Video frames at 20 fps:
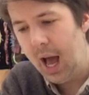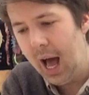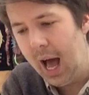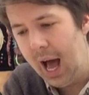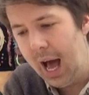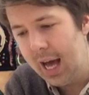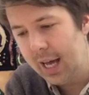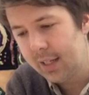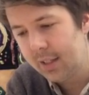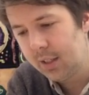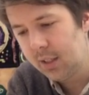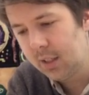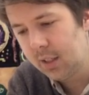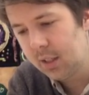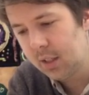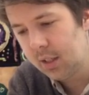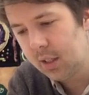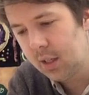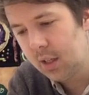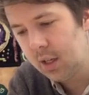and
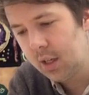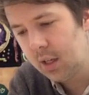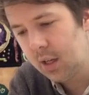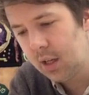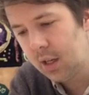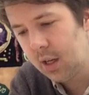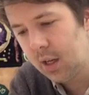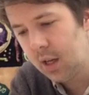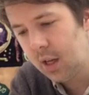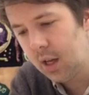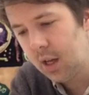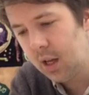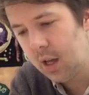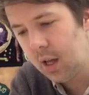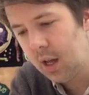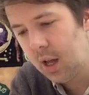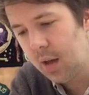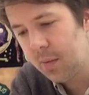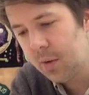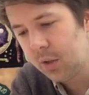
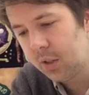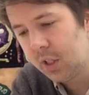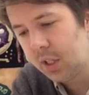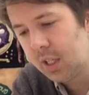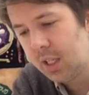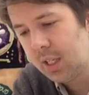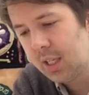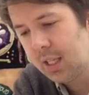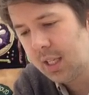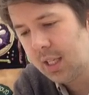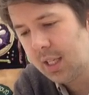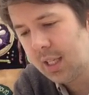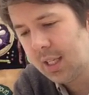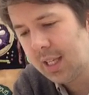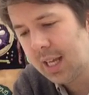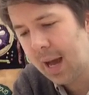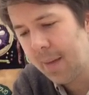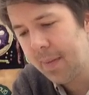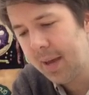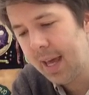I'm going to
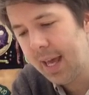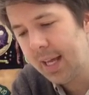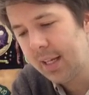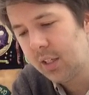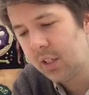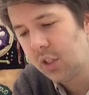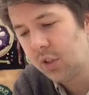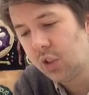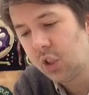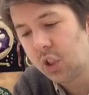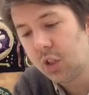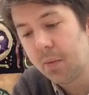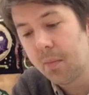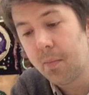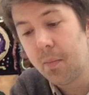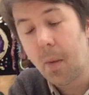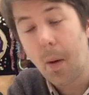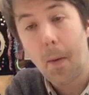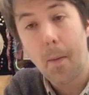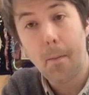dab it into
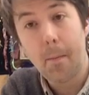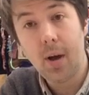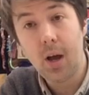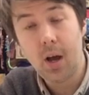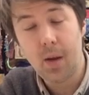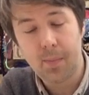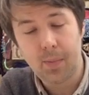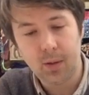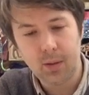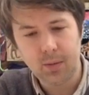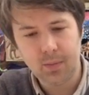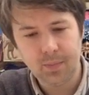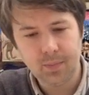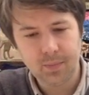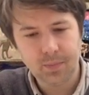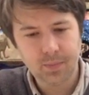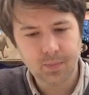some purple,